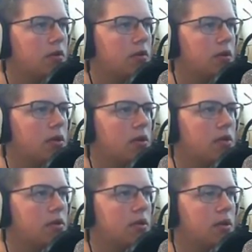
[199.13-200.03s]

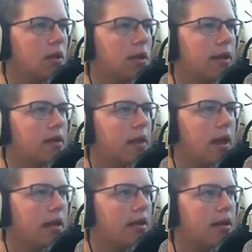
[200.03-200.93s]
Just like
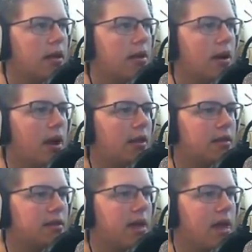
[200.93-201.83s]
that. And here at
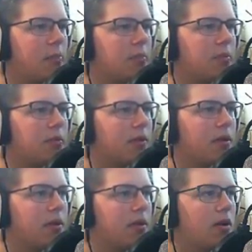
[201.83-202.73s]
the top,
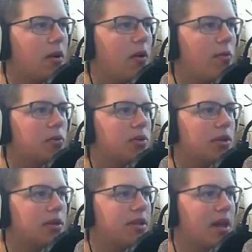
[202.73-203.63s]
almost
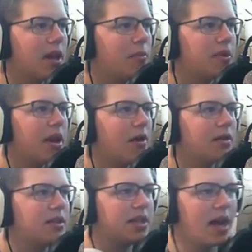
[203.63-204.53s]
at the top, now
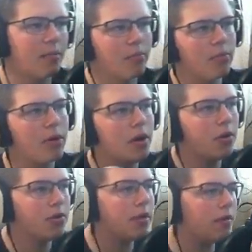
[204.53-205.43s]
at the top,
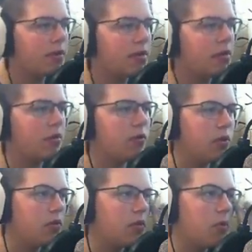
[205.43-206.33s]
we have this little
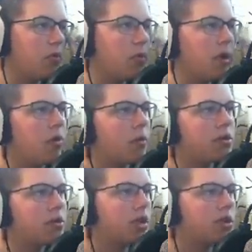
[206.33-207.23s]
view from over here,
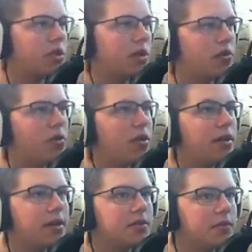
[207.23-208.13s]
which is actually a
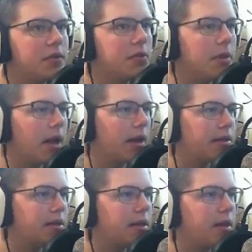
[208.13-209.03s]
really nice view, to be
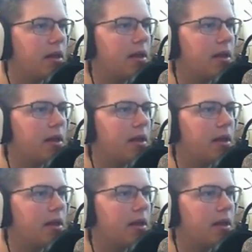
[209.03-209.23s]
honest.